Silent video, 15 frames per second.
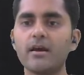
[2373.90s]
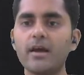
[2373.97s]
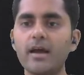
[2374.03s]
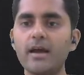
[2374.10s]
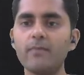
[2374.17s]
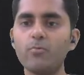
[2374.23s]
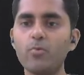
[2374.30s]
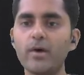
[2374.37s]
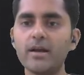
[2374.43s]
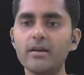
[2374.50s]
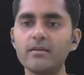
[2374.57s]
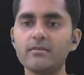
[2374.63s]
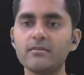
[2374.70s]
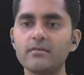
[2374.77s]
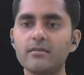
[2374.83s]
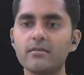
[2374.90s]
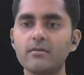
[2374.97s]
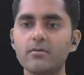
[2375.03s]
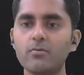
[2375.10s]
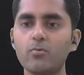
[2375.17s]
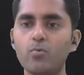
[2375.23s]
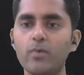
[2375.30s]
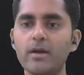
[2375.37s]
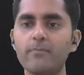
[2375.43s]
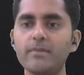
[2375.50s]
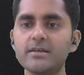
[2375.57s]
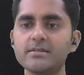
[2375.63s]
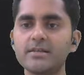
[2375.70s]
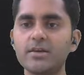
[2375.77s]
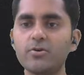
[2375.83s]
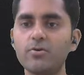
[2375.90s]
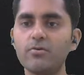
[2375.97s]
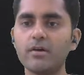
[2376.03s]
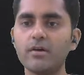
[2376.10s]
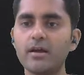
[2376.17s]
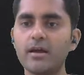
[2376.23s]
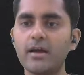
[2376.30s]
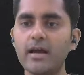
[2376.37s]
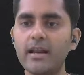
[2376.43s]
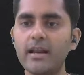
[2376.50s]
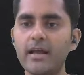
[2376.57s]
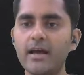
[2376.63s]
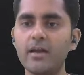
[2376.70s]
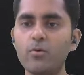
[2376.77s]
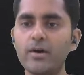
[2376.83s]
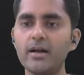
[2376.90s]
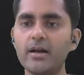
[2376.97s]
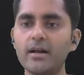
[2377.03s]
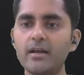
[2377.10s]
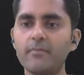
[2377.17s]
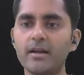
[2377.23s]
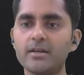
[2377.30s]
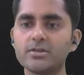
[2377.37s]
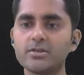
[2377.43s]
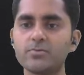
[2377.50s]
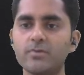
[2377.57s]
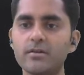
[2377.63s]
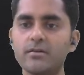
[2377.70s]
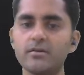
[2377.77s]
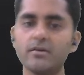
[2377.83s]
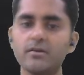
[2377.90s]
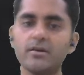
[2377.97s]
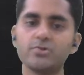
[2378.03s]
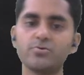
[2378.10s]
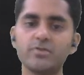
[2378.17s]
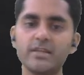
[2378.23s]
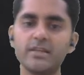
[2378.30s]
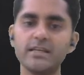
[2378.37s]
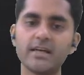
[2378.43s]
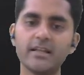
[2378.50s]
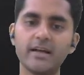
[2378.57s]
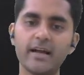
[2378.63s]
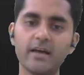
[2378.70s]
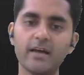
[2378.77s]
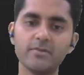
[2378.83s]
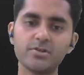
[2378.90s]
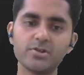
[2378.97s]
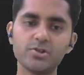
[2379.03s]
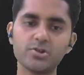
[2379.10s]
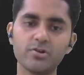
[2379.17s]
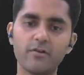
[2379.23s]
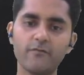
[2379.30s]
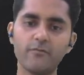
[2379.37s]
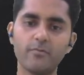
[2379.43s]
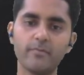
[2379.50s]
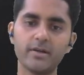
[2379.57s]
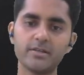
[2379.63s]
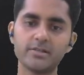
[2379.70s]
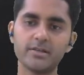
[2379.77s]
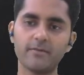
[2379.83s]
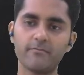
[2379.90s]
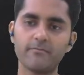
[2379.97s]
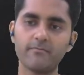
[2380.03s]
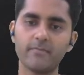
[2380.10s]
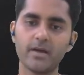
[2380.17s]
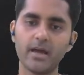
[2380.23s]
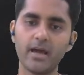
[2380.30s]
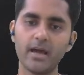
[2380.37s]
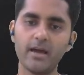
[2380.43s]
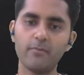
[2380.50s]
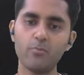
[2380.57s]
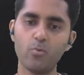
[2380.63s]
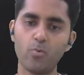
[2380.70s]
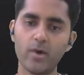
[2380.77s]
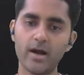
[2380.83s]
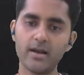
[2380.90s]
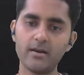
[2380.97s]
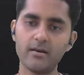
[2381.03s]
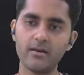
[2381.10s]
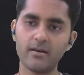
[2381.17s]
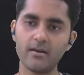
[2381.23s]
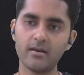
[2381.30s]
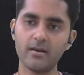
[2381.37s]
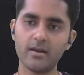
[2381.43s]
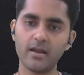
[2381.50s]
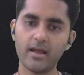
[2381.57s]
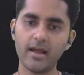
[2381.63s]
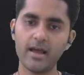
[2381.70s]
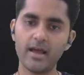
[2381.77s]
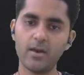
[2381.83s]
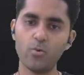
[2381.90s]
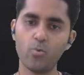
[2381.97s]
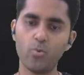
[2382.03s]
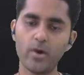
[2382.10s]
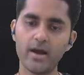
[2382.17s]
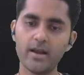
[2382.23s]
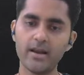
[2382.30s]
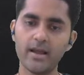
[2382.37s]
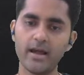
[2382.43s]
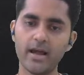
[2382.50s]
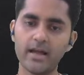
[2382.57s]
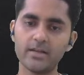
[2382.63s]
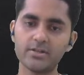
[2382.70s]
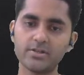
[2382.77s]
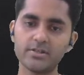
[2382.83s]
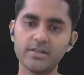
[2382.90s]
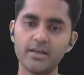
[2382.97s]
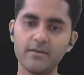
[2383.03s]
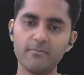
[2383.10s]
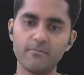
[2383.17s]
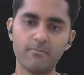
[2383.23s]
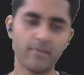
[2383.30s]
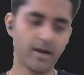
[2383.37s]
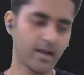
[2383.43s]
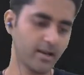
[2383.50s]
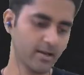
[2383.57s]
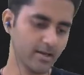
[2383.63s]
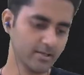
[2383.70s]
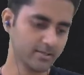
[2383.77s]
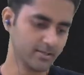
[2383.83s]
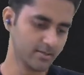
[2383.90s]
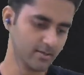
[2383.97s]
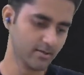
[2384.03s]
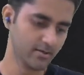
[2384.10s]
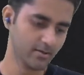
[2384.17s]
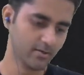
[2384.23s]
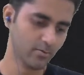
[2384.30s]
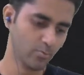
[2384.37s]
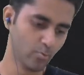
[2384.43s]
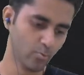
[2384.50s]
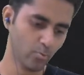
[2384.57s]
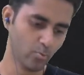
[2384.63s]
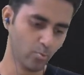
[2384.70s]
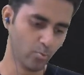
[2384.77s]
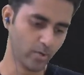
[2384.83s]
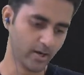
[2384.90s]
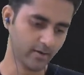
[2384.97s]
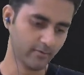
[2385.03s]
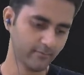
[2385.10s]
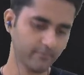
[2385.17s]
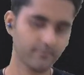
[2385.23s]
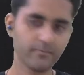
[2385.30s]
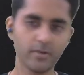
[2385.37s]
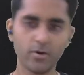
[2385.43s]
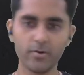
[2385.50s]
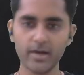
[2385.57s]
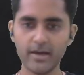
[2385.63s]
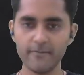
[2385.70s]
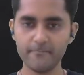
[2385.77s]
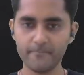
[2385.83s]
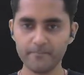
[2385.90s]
m1 1 plus 0 and l1 t minus 1. So these are the dimensions of momentum, m1 l1 and t minus 1. Okay,